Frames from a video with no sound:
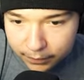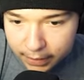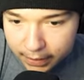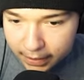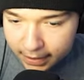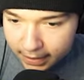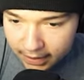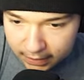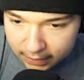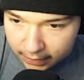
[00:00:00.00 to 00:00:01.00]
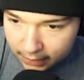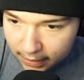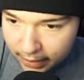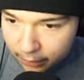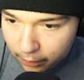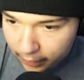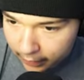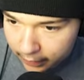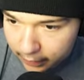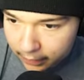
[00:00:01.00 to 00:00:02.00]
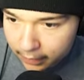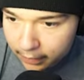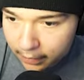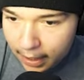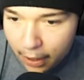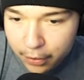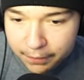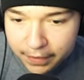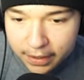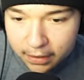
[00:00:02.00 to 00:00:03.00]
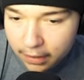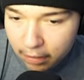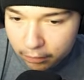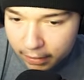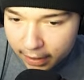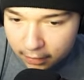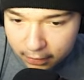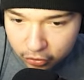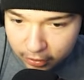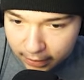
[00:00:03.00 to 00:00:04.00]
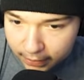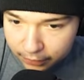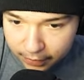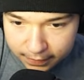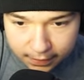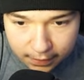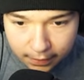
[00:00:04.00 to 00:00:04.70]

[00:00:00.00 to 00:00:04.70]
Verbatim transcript: Easy. Light work. I don't even think a, a regular truck could do this.